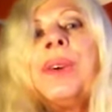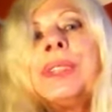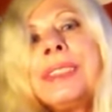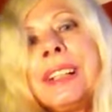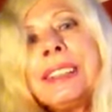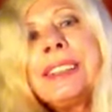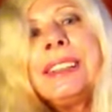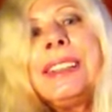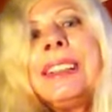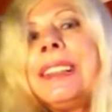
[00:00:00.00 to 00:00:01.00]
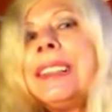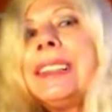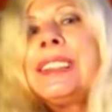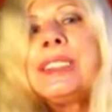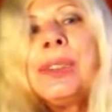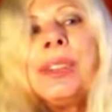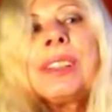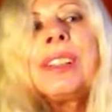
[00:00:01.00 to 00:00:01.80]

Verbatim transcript: or dusting a little salt